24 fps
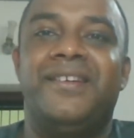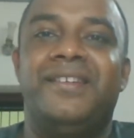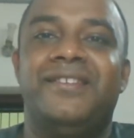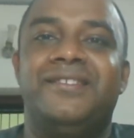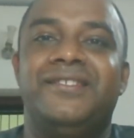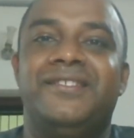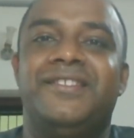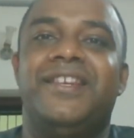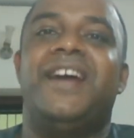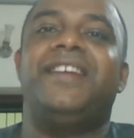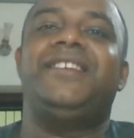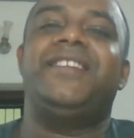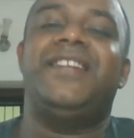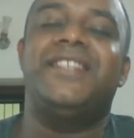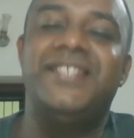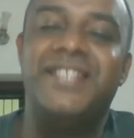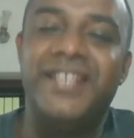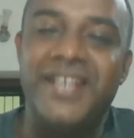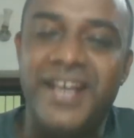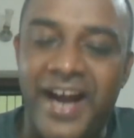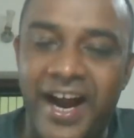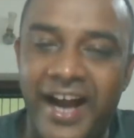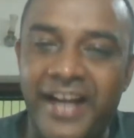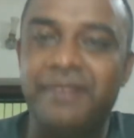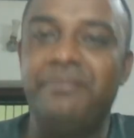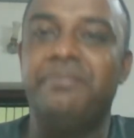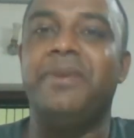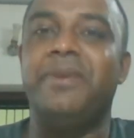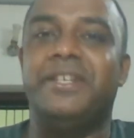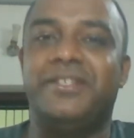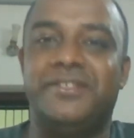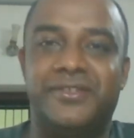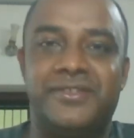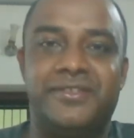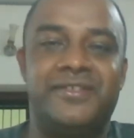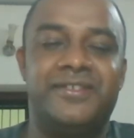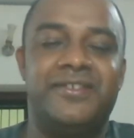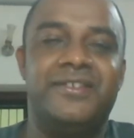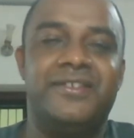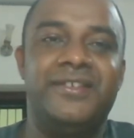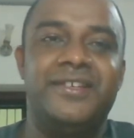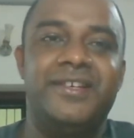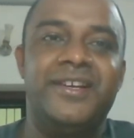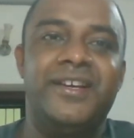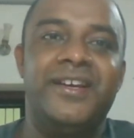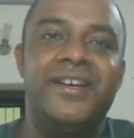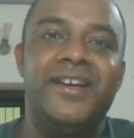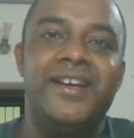Chatterjee admits
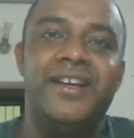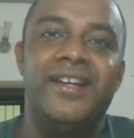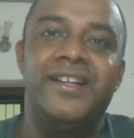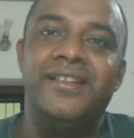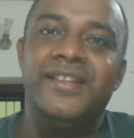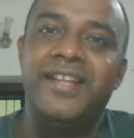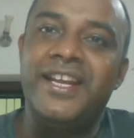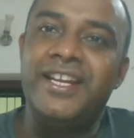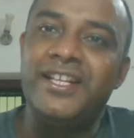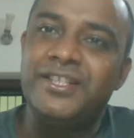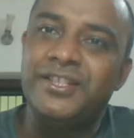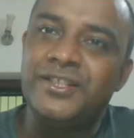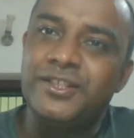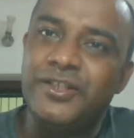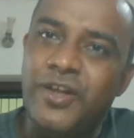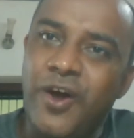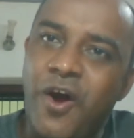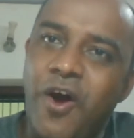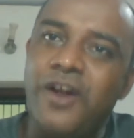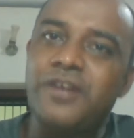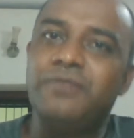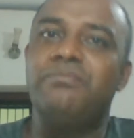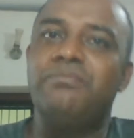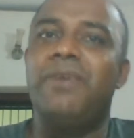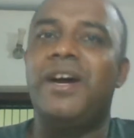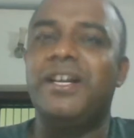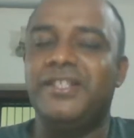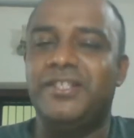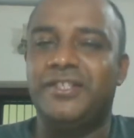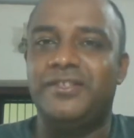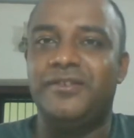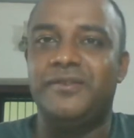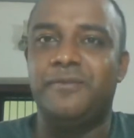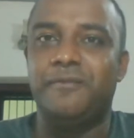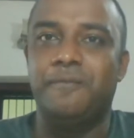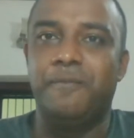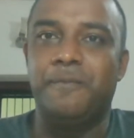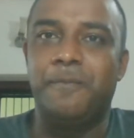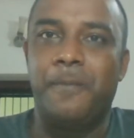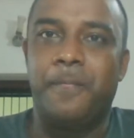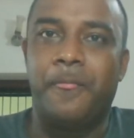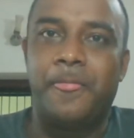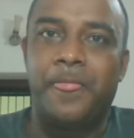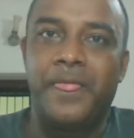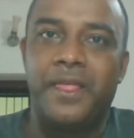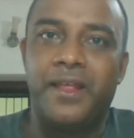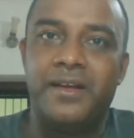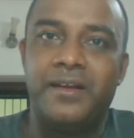there is not much
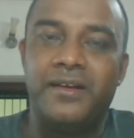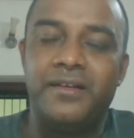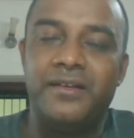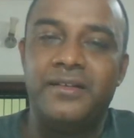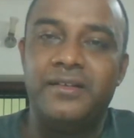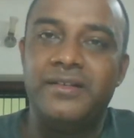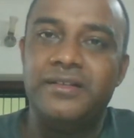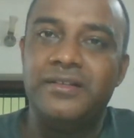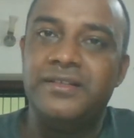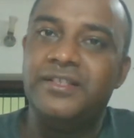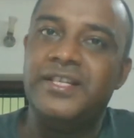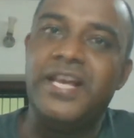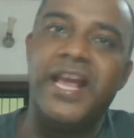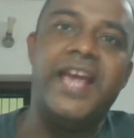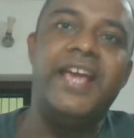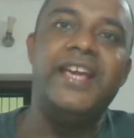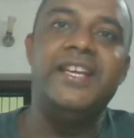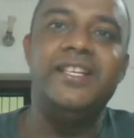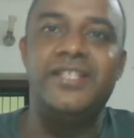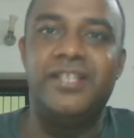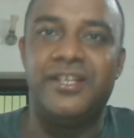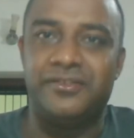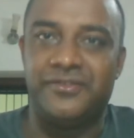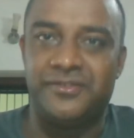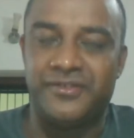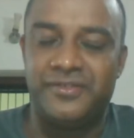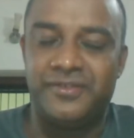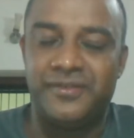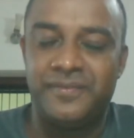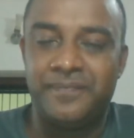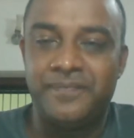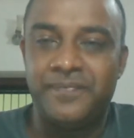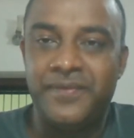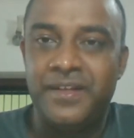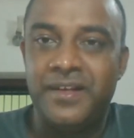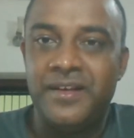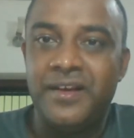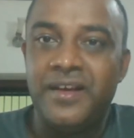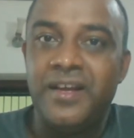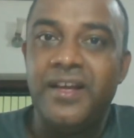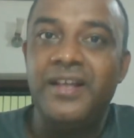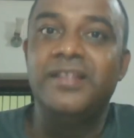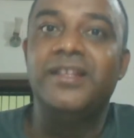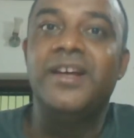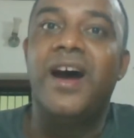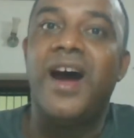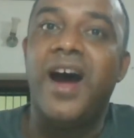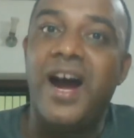changes
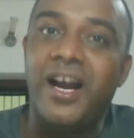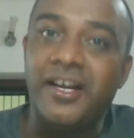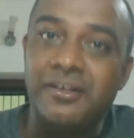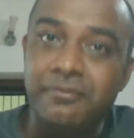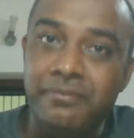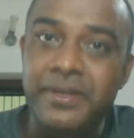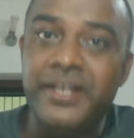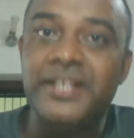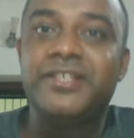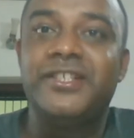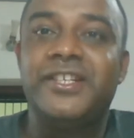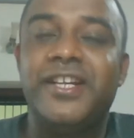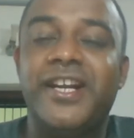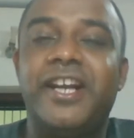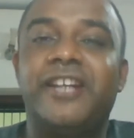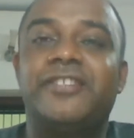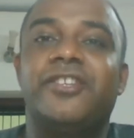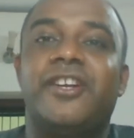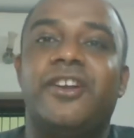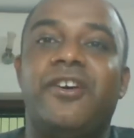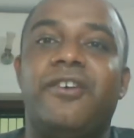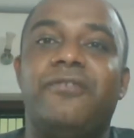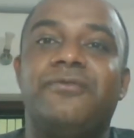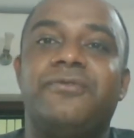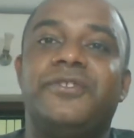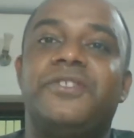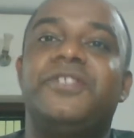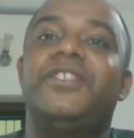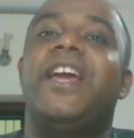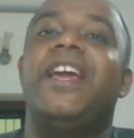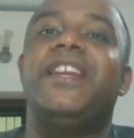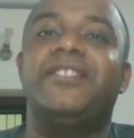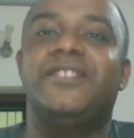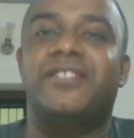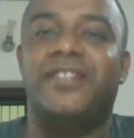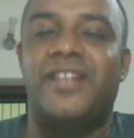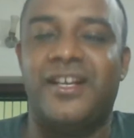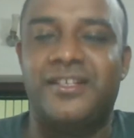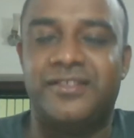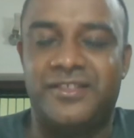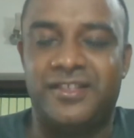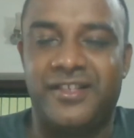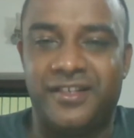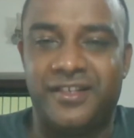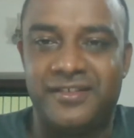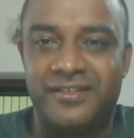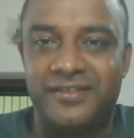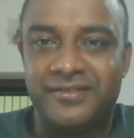in the administration of state
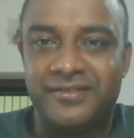structure.